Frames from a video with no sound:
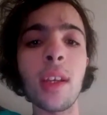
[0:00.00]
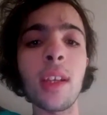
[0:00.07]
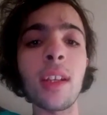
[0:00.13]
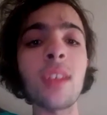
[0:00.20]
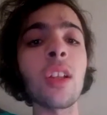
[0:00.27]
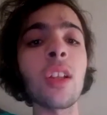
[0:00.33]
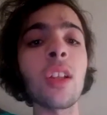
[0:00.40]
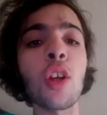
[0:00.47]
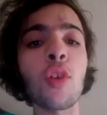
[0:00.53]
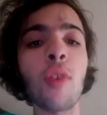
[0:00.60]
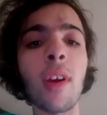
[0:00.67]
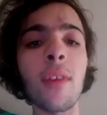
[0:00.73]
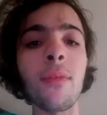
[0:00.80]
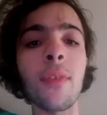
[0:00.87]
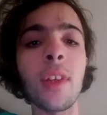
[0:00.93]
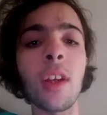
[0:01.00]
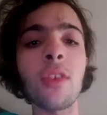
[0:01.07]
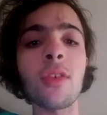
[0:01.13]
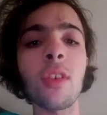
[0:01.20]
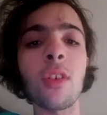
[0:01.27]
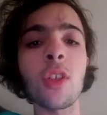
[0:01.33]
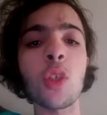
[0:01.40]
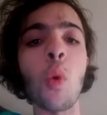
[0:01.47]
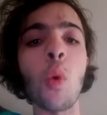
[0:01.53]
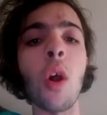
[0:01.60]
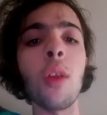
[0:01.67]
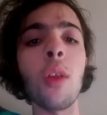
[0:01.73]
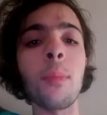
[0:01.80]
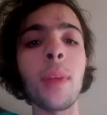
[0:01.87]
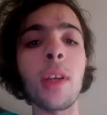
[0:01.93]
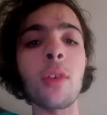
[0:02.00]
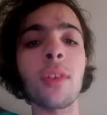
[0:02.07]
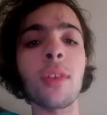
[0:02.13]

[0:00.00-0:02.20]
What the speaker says: He has a lot of great videos. So Swollen Pickles,